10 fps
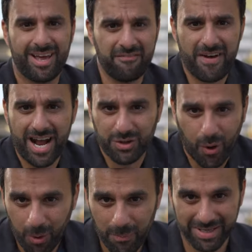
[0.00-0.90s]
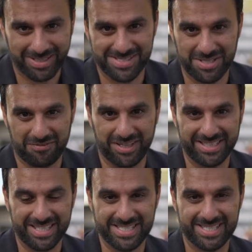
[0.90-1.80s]
In fact, all medical stuff
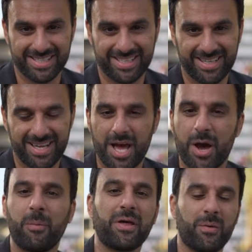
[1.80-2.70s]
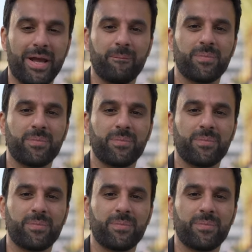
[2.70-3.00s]
like this. By the way,